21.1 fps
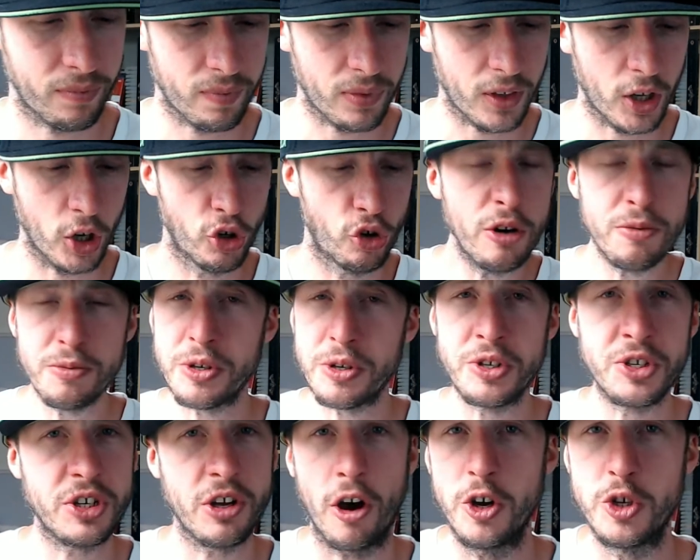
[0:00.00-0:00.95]
Crimson
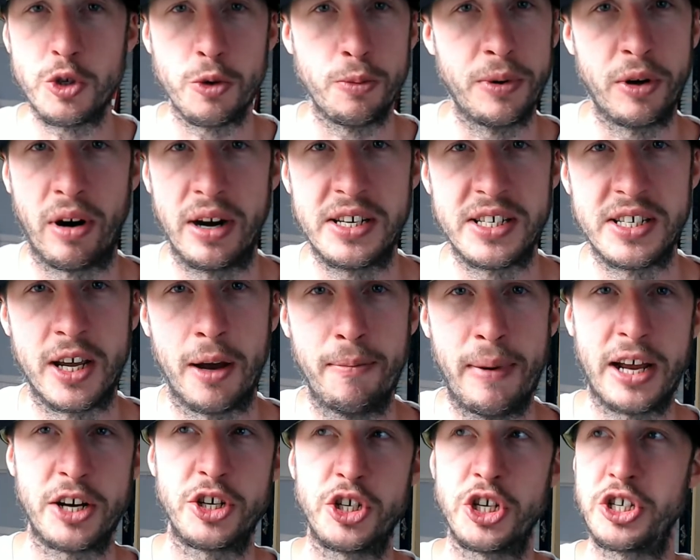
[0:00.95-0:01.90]
Skies would be great to come
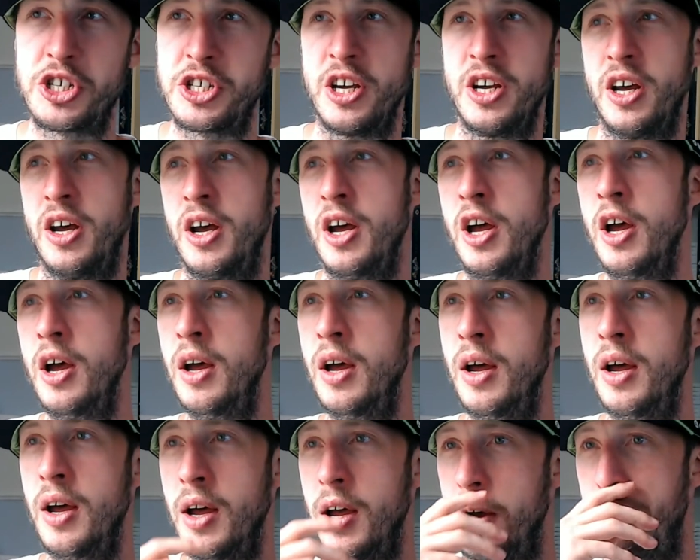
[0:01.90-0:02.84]
back, just to
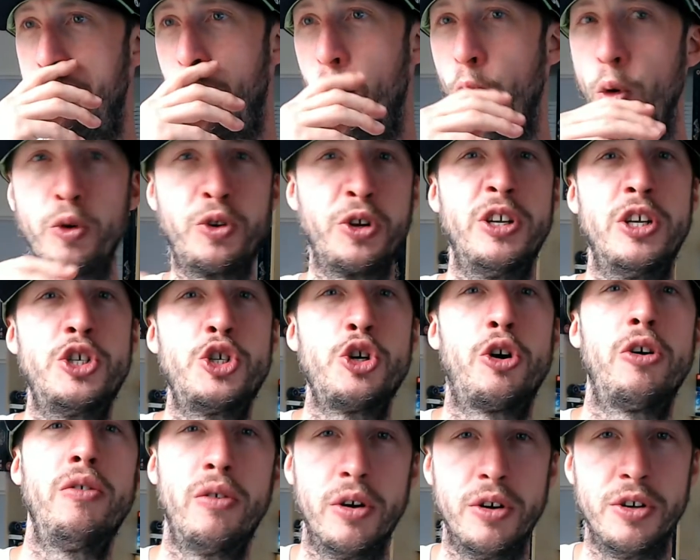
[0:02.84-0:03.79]
broaden the
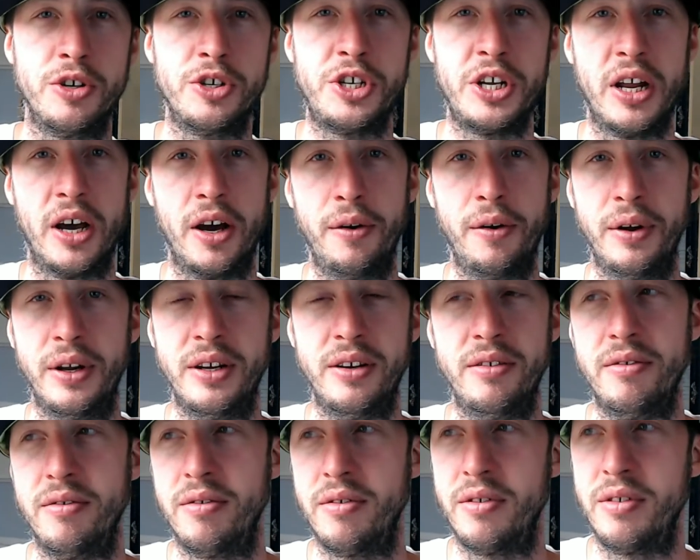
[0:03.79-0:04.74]
genres,
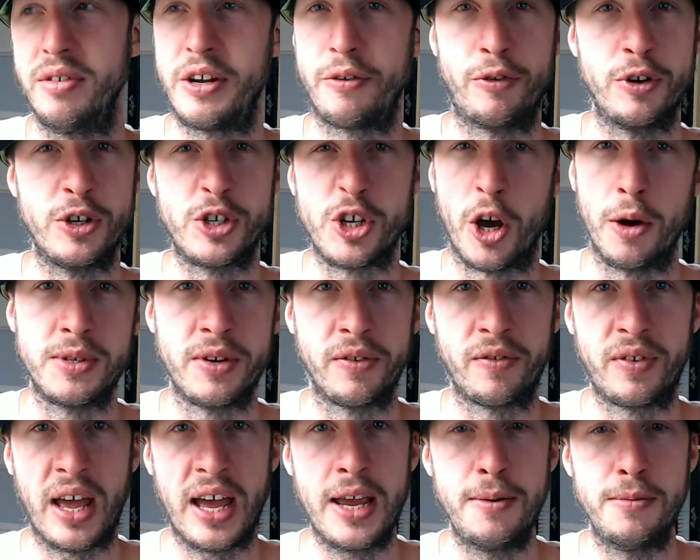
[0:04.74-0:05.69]
in different types of
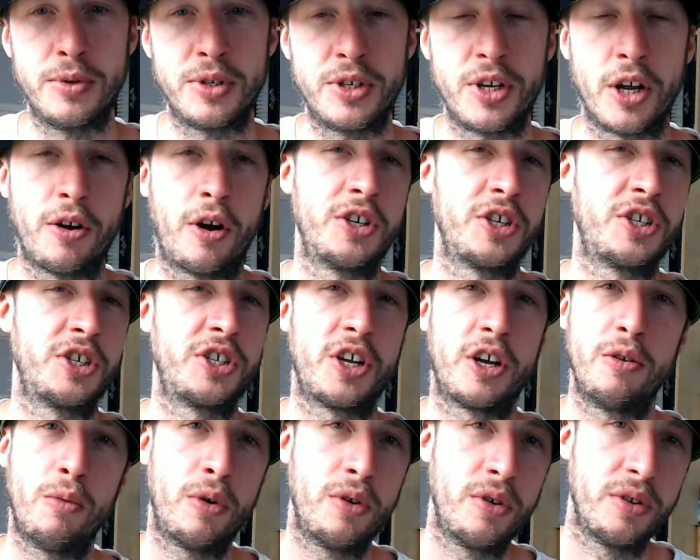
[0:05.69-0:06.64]
games. I just
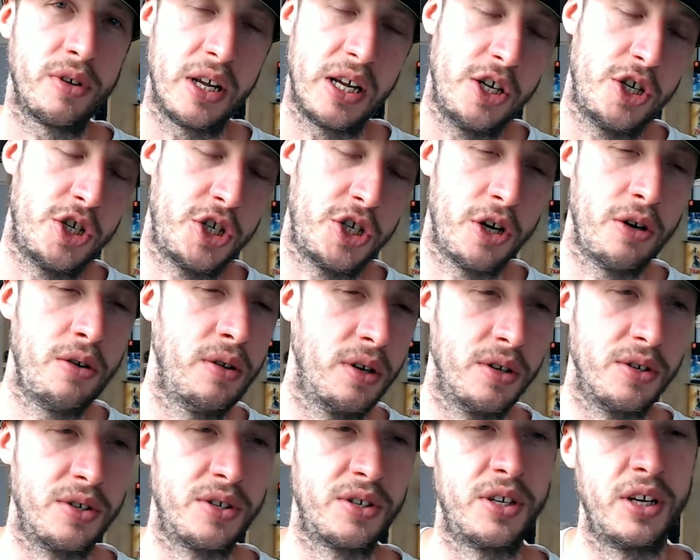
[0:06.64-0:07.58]
don't want these
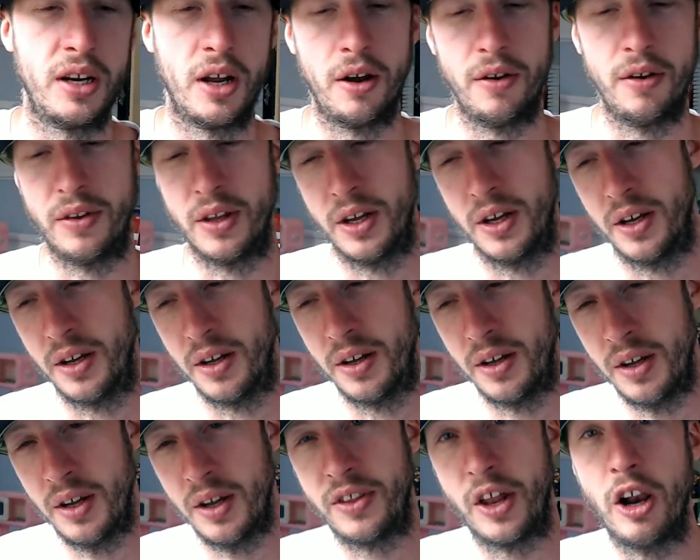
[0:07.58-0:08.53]
shooters, the
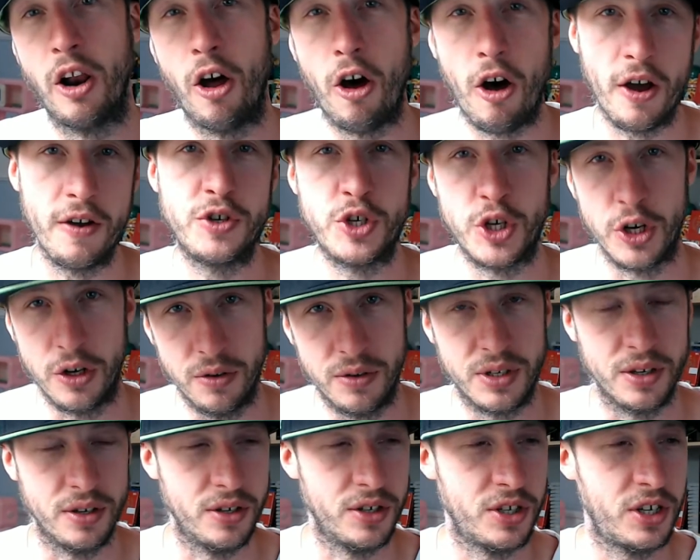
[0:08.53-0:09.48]
live
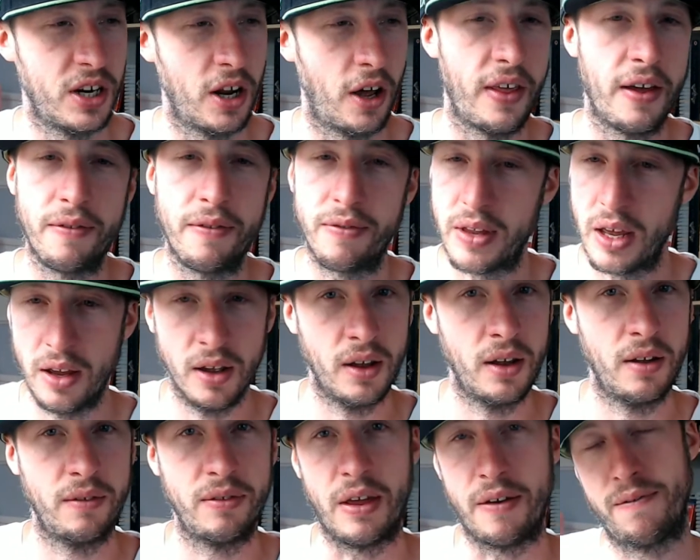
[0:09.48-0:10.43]
shooters.
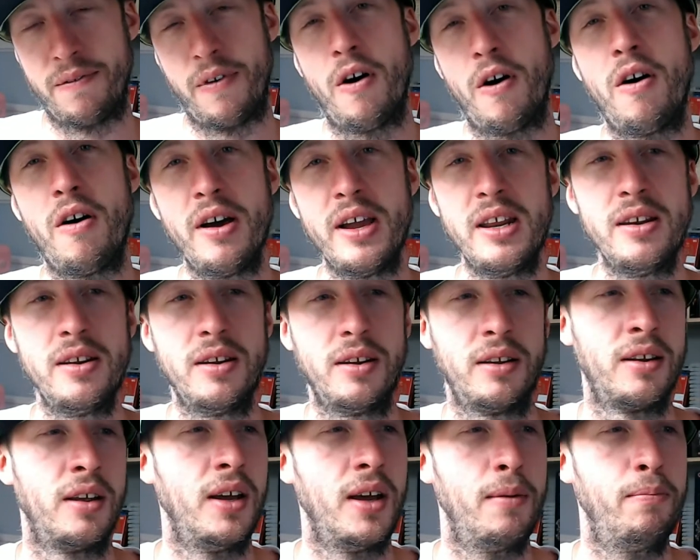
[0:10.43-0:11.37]
They're fine,
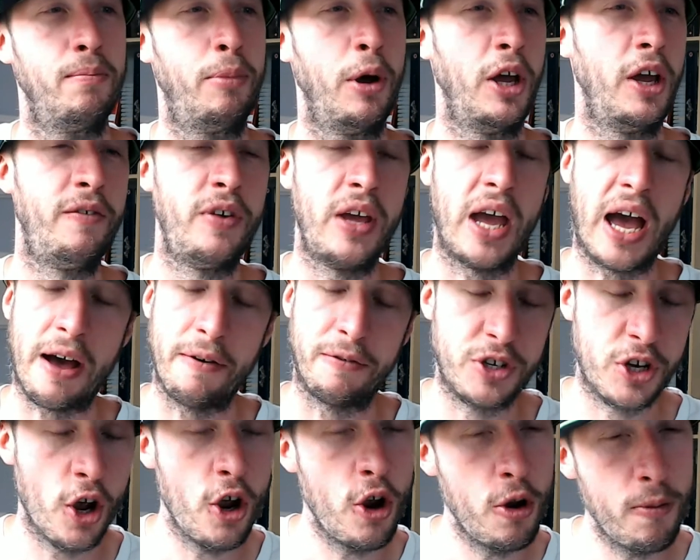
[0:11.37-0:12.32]
but if you have
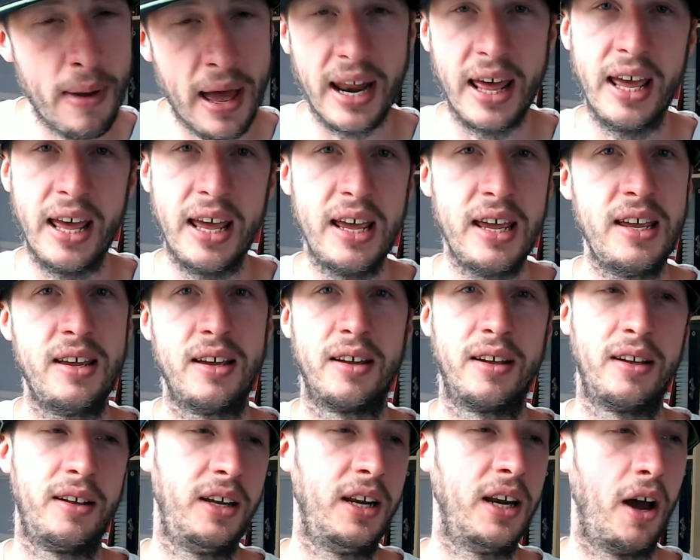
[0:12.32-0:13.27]
too many,
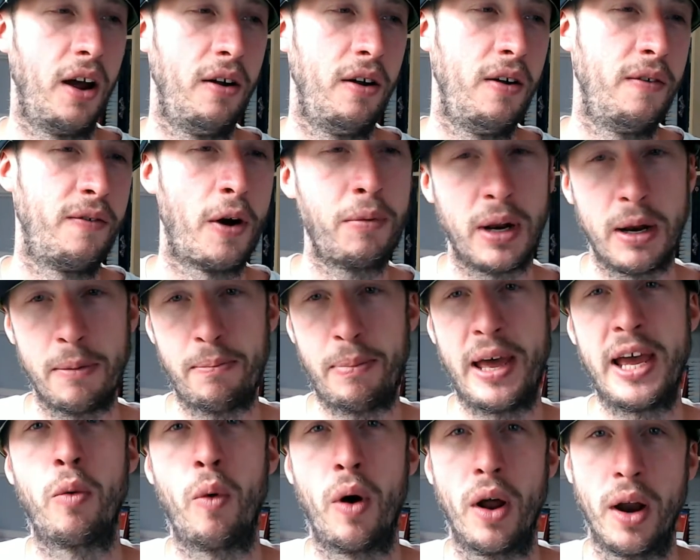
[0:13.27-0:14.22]
if I'm going to
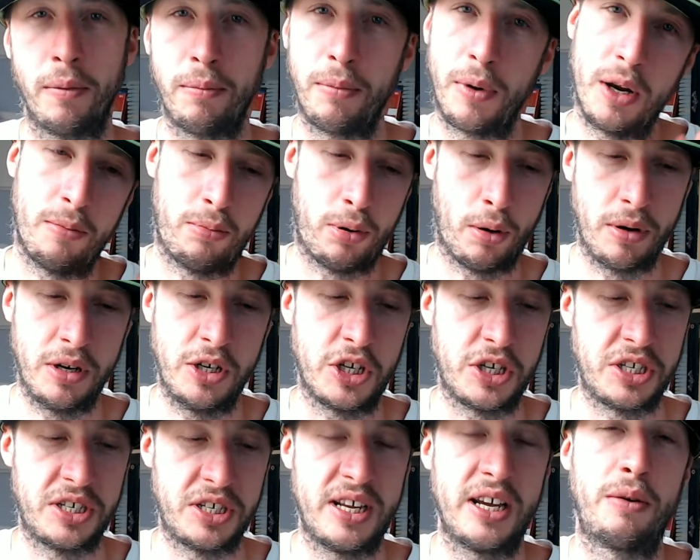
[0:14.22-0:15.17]
pick one, I'm going to probably
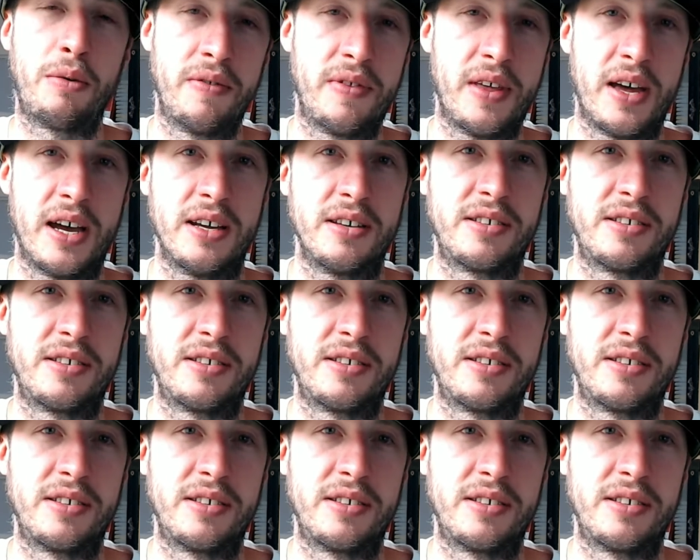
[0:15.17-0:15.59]
just stick with that.